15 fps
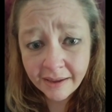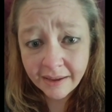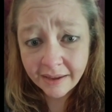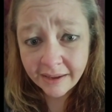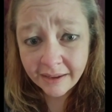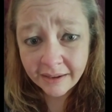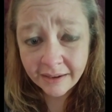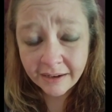
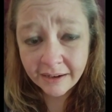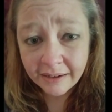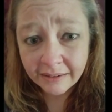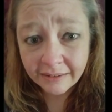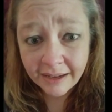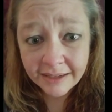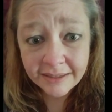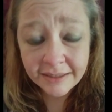in
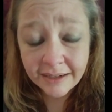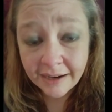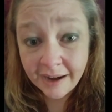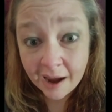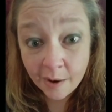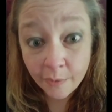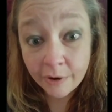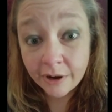less than an
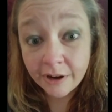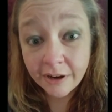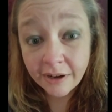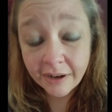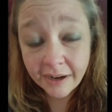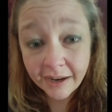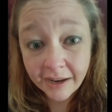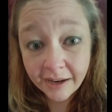hour
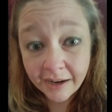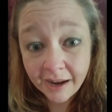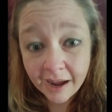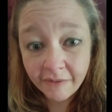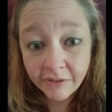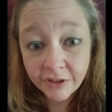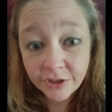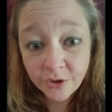and
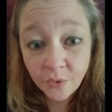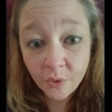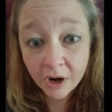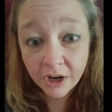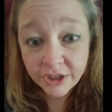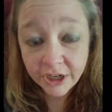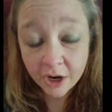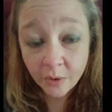having to
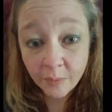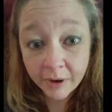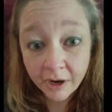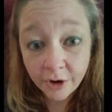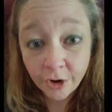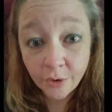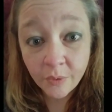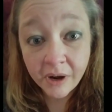wash out my
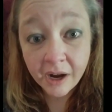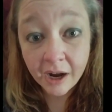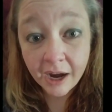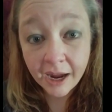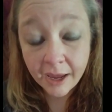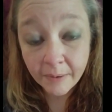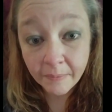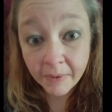underwear
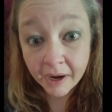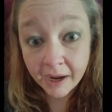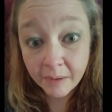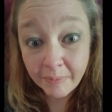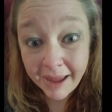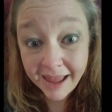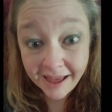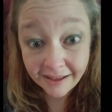and my
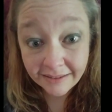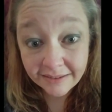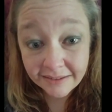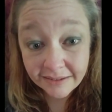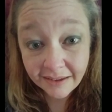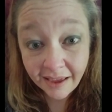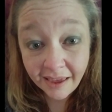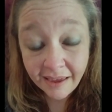
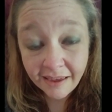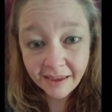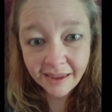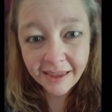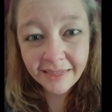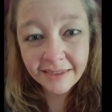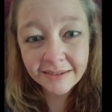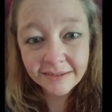pants
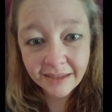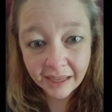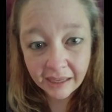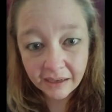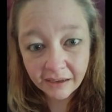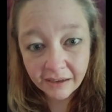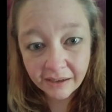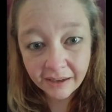in the
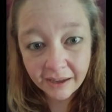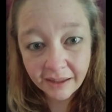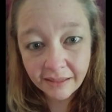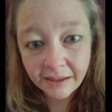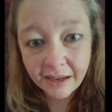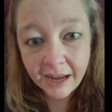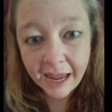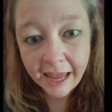sink and
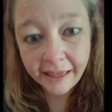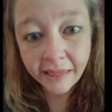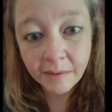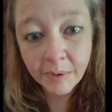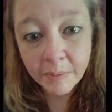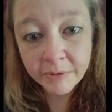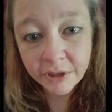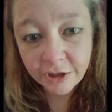then hang
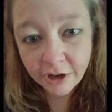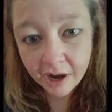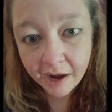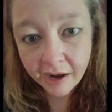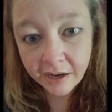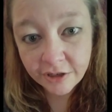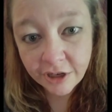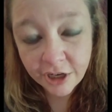them up to dry
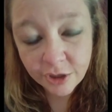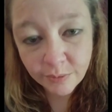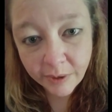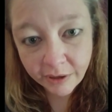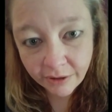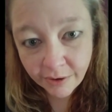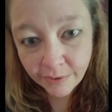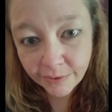and change my
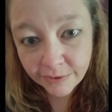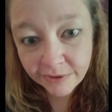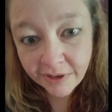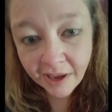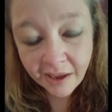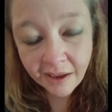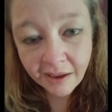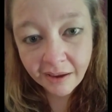clothes
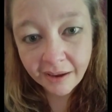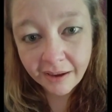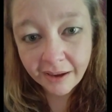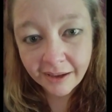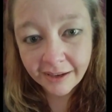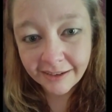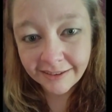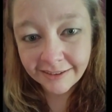
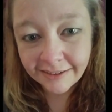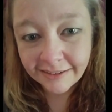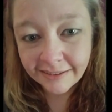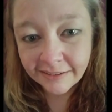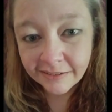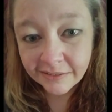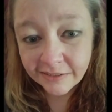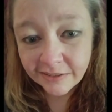
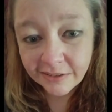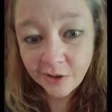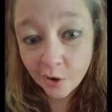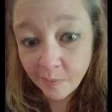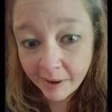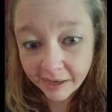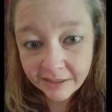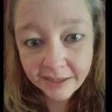and go
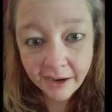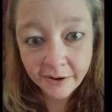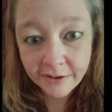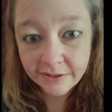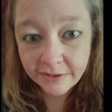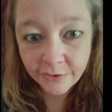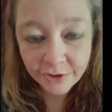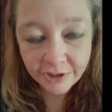back down
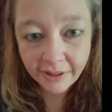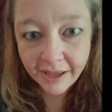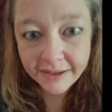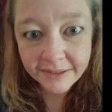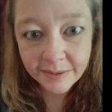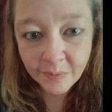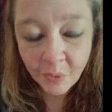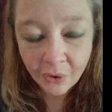and
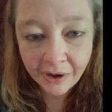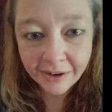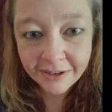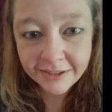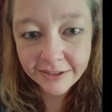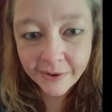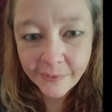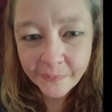socialize some more.
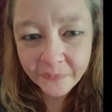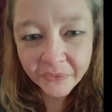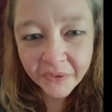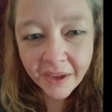So